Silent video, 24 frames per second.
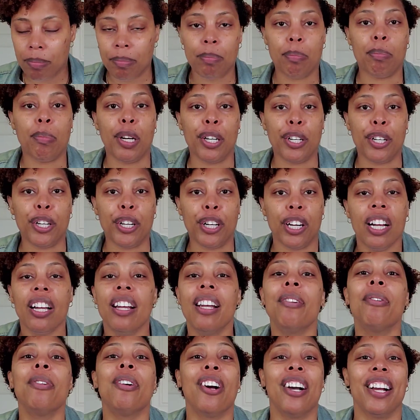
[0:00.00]
We're
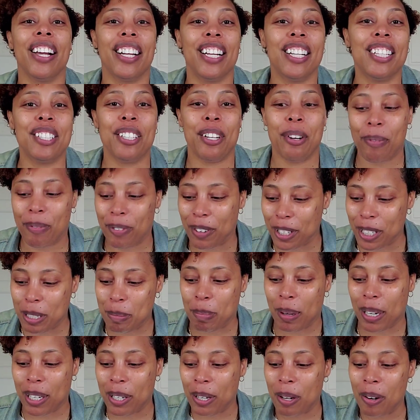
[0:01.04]
gonna get into the first
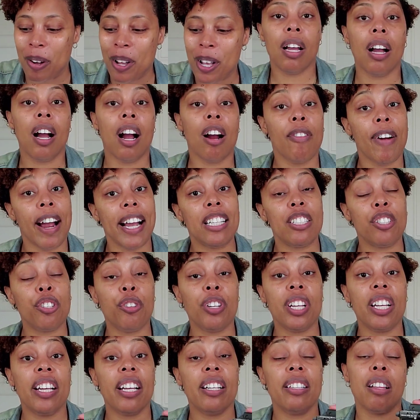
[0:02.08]
bundle. All right, so you
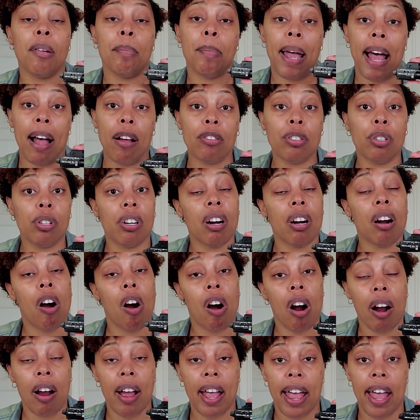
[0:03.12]
can get the Baldor
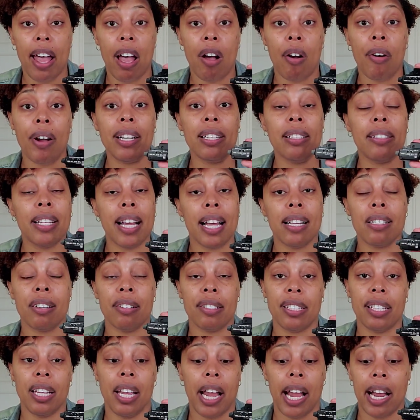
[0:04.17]
RL in Desert
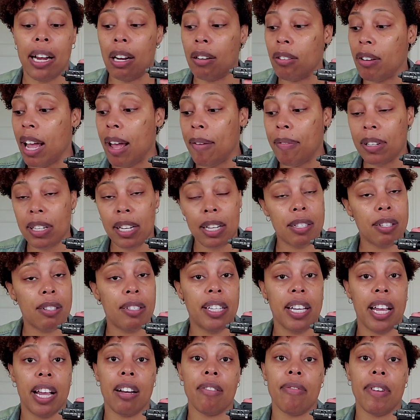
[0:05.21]
Tan. I don't have a Desert
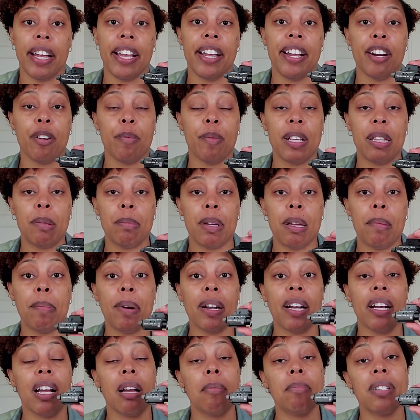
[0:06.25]
Tan right here with me, but
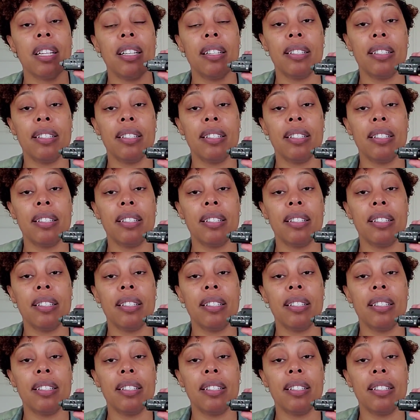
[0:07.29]
it comes in